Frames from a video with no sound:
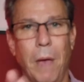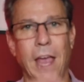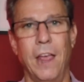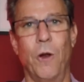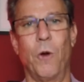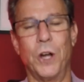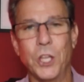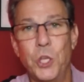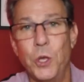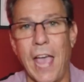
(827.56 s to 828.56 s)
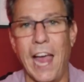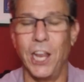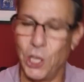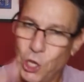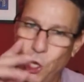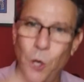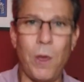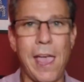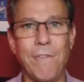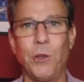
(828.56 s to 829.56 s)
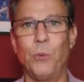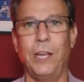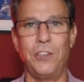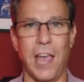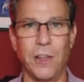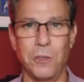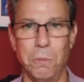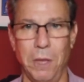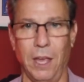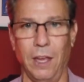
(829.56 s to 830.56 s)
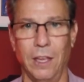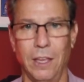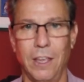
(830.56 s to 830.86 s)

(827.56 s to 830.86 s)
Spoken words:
But in order to do that, you have to reach out to me.